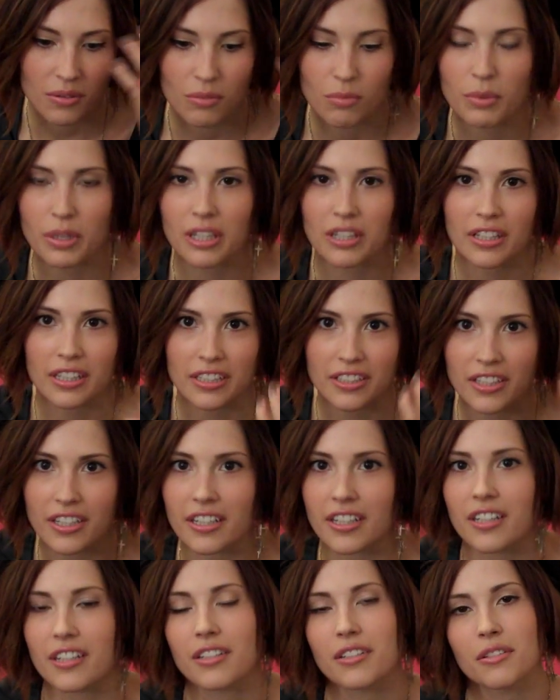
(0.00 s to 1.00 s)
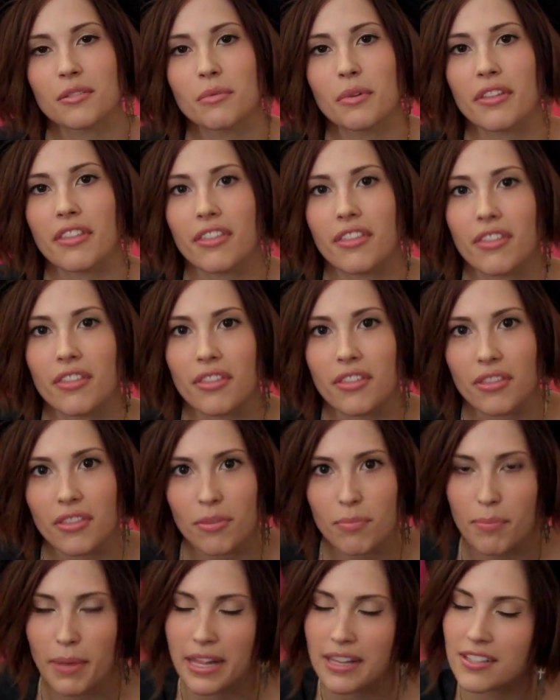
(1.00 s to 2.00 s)
will look darker with
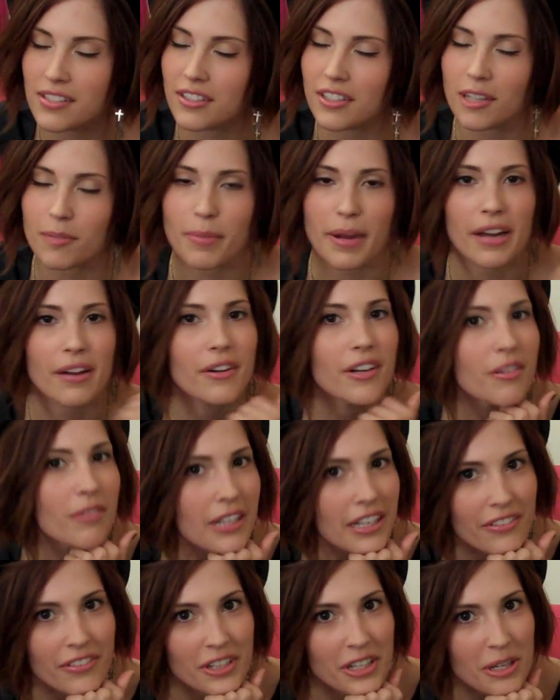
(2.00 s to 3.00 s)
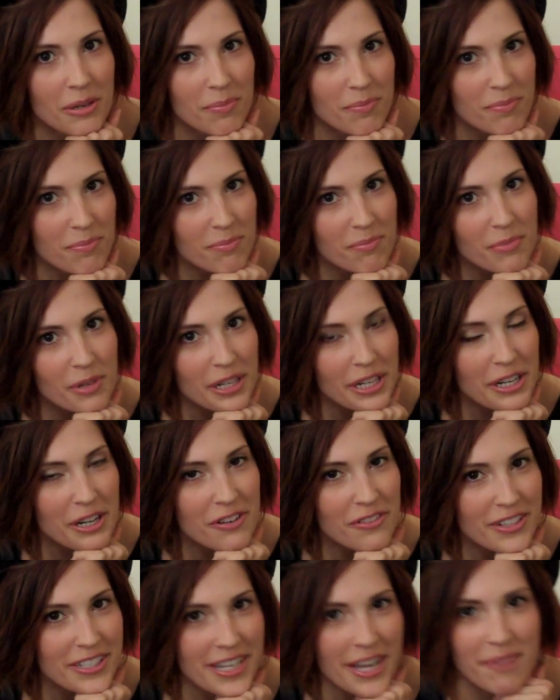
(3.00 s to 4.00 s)
pencil or powder, whatever you're putting
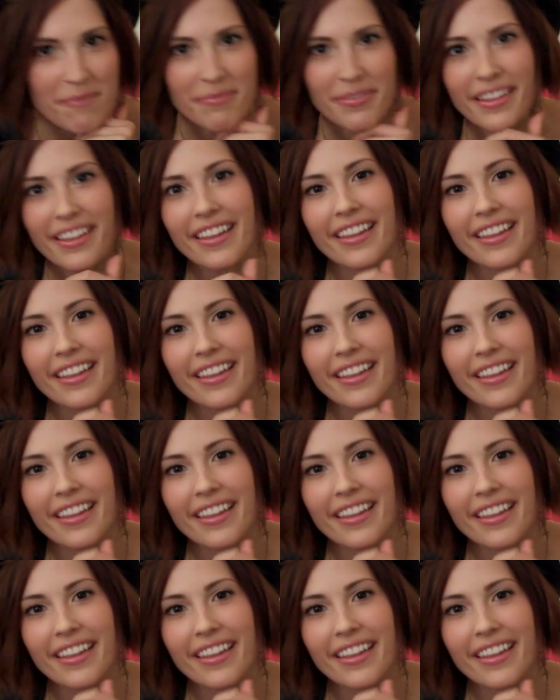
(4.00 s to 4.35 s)
over top.